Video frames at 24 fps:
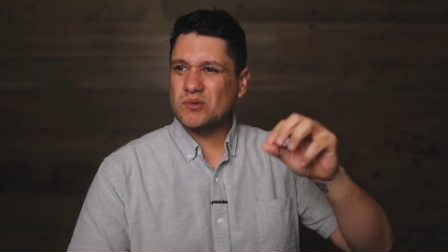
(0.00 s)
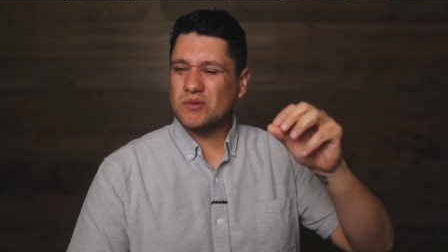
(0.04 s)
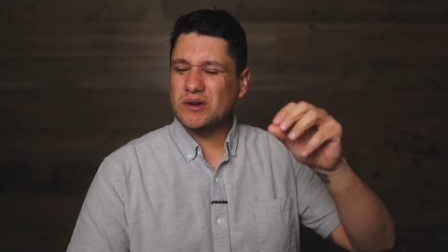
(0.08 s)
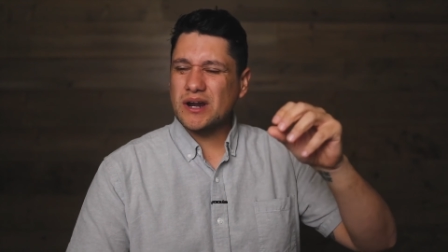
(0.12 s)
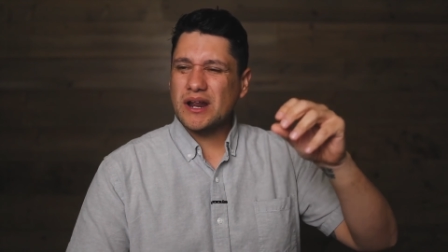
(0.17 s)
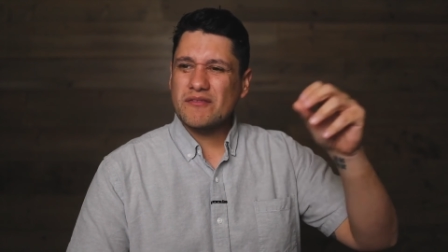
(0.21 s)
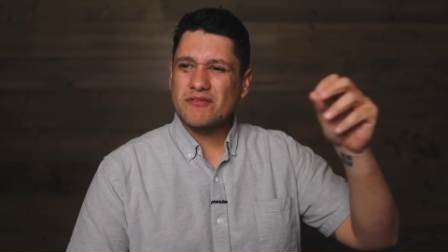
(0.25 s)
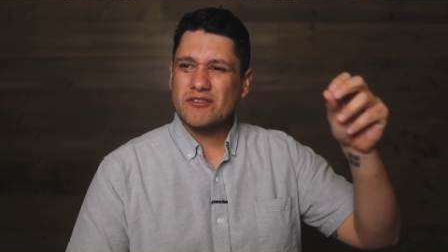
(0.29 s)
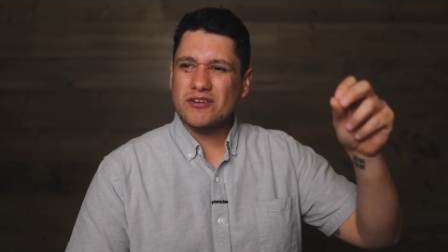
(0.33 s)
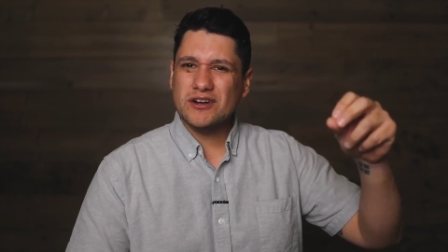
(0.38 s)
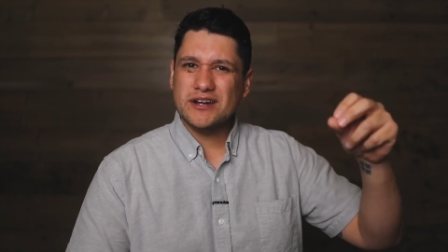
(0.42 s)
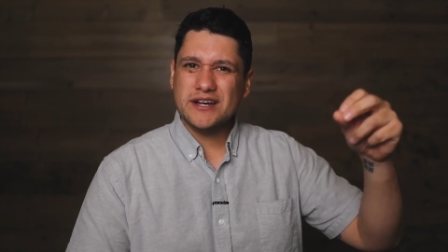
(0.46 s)

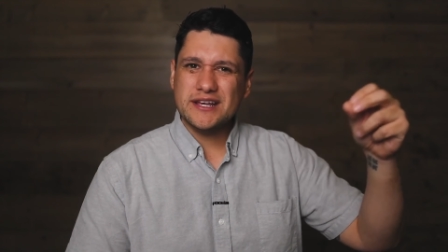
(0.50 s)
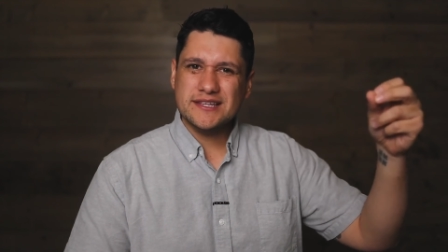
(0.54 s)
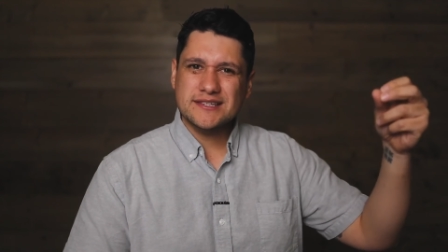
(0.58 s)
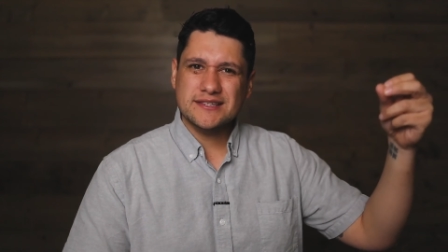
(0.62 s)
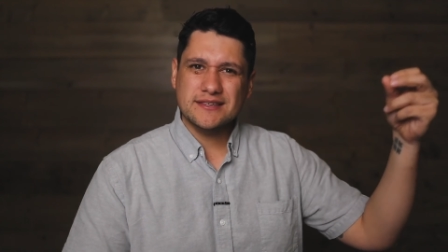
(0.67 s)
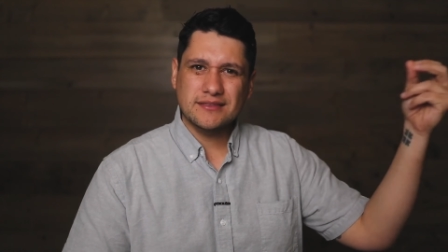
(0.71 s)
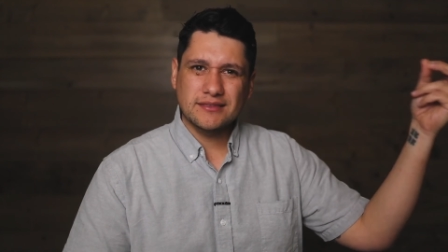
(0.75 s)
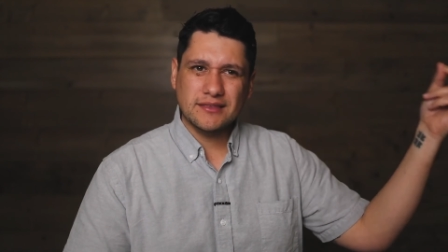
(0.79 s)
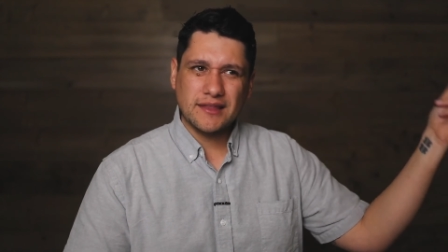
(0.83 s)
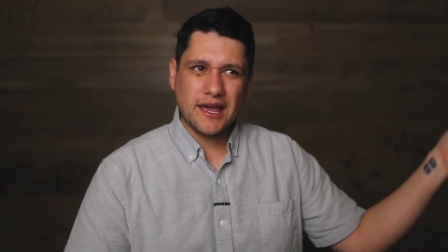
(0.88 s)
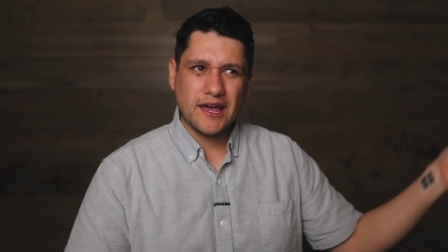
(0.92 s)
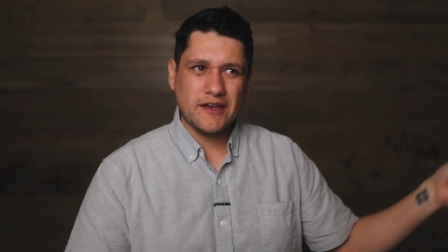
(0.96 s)
whatever it is
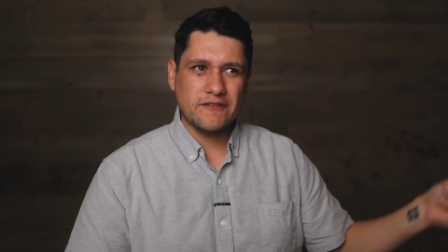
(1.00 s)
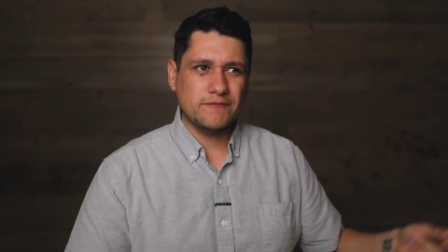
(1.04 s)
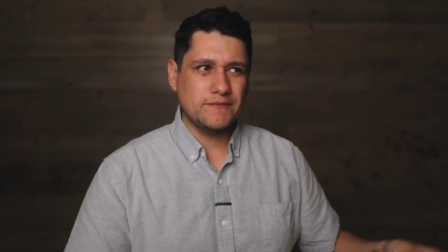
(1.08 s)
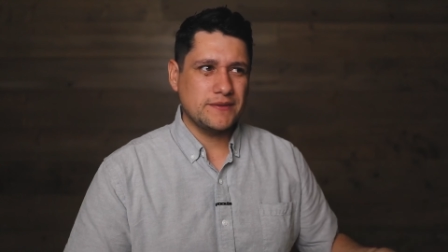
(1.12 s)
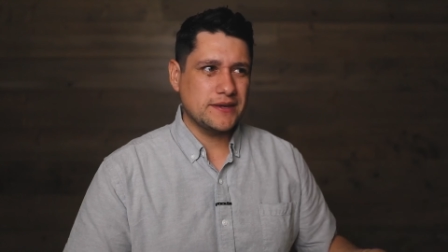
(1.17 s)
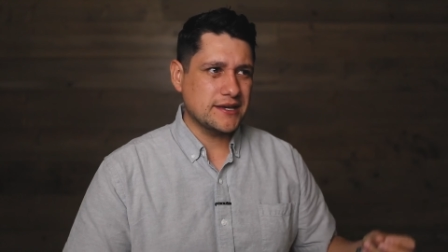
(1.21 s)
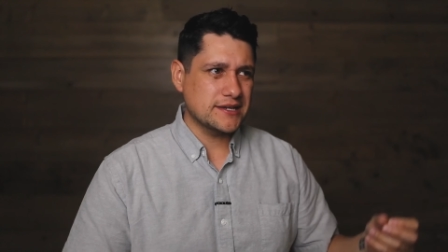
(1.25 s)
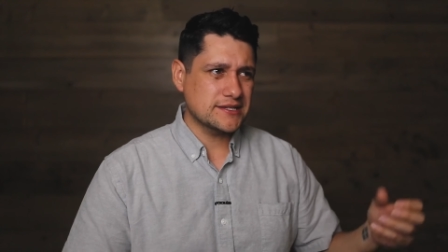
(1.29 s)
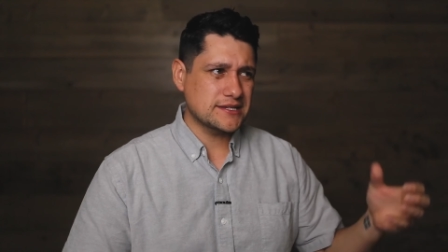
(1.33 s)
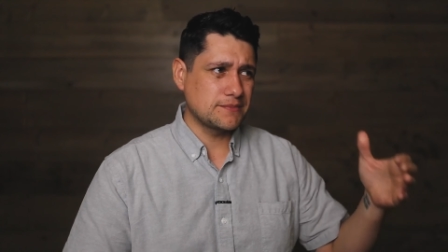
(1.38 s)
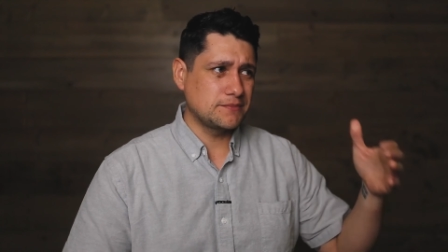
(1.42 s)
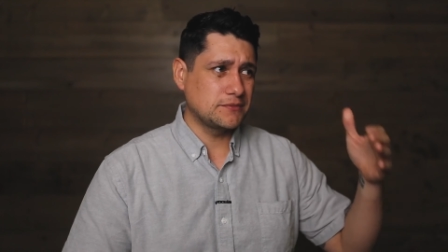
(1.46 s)
in life,
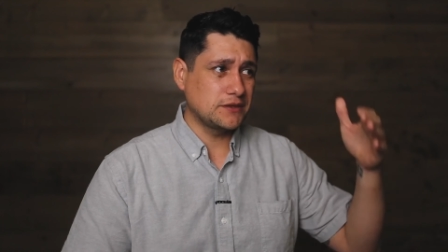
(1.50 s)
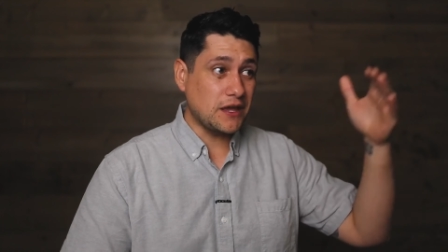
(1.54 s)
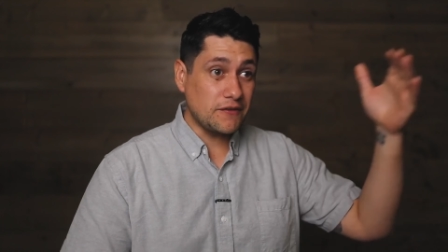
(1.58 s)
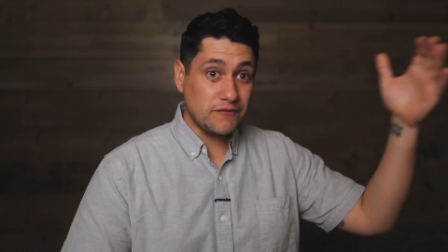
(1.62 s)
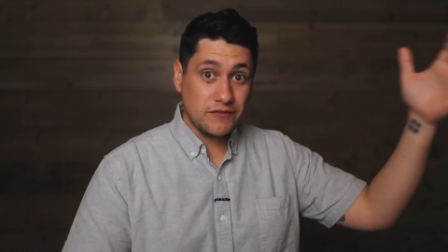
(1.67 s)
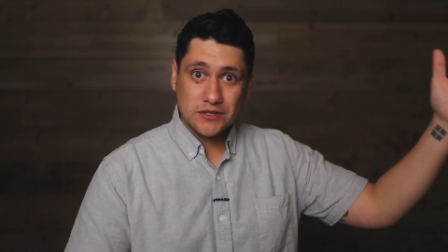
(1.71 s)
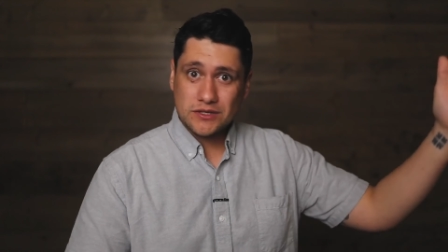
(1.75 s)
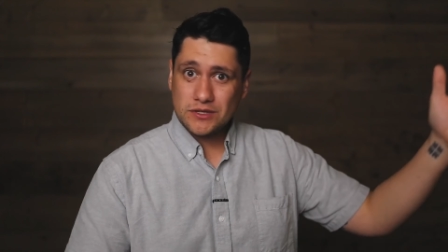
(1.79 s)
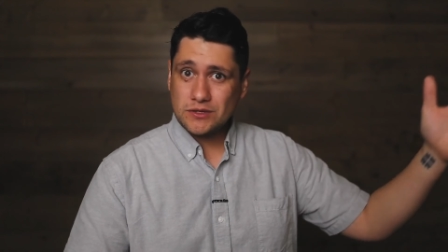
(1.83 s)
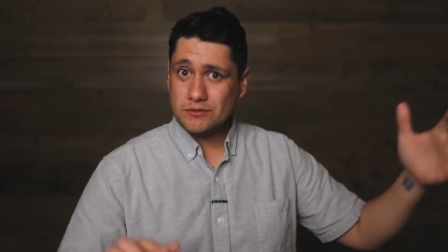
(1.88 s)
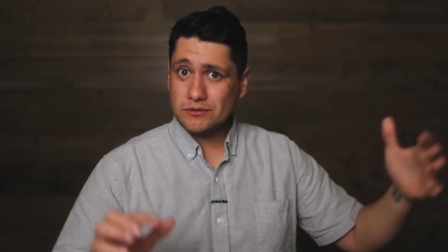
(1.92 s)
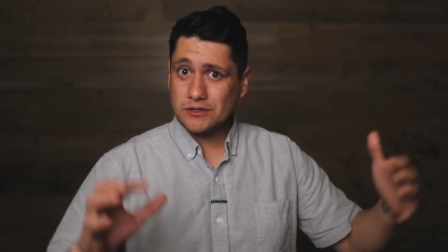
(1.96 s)
because I'm
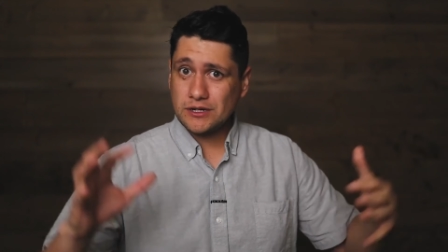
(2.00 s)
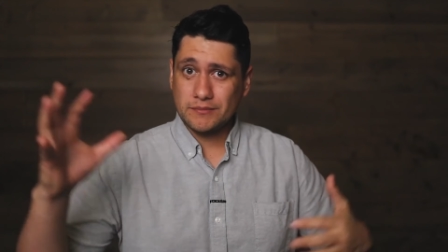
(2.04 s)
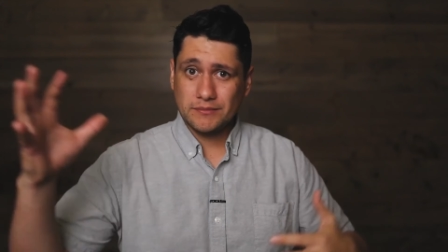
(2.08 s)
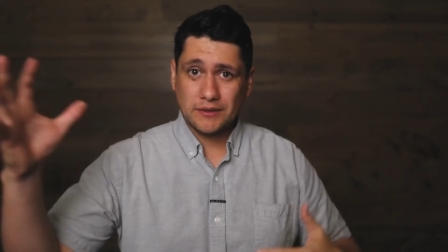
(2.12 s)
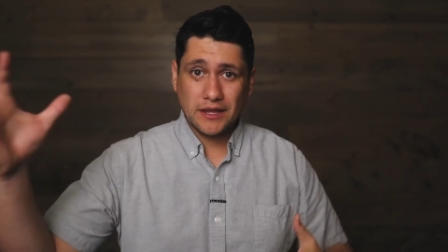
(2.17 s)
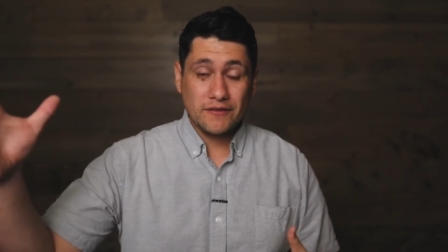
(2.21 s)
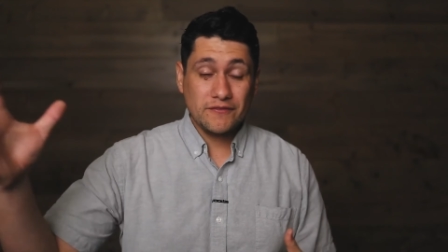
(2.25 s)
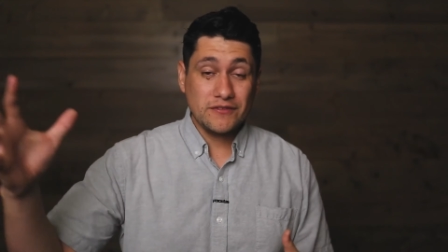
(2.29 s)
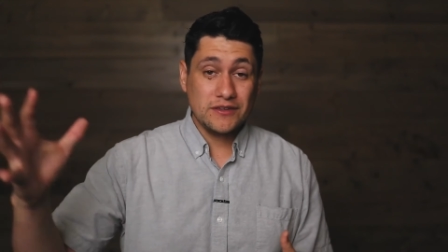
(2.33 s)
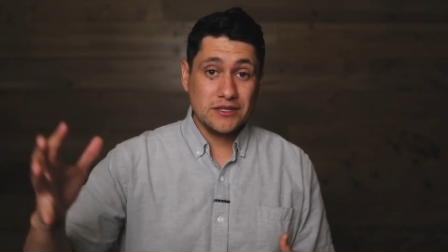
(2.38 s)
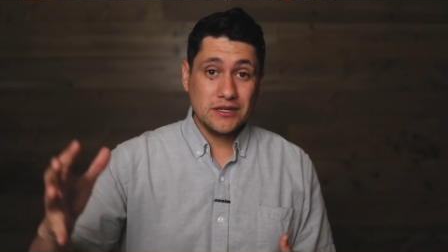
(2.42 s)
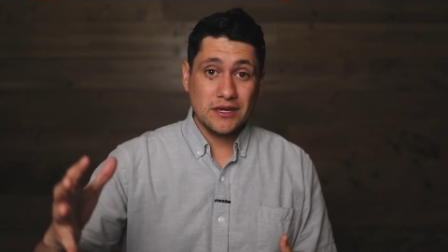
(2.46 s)
loving you and I'm
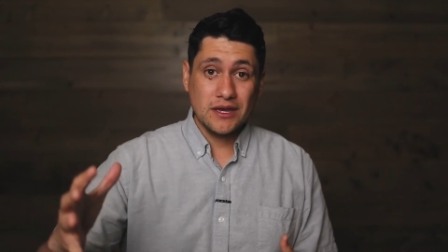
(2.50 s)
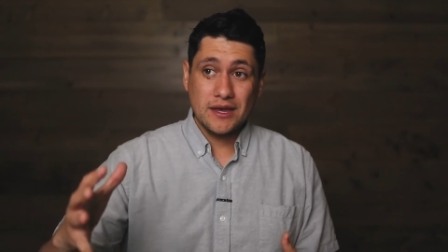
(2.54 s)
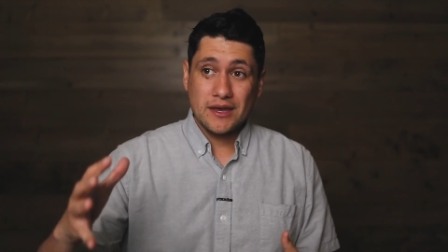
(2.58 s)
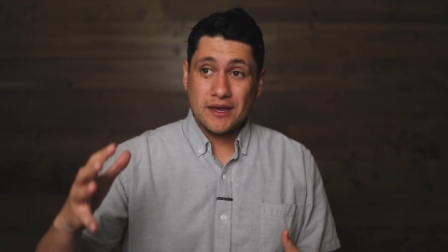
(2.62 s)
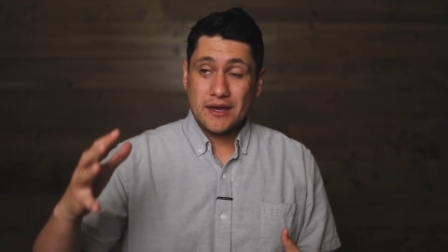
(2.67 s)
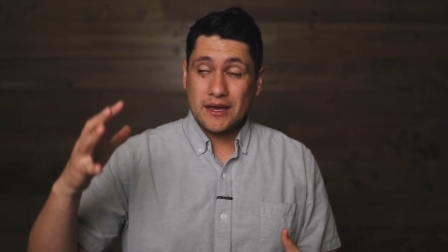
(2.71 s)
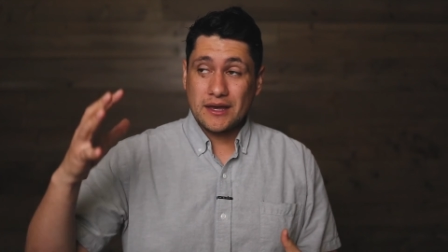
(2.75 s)
loving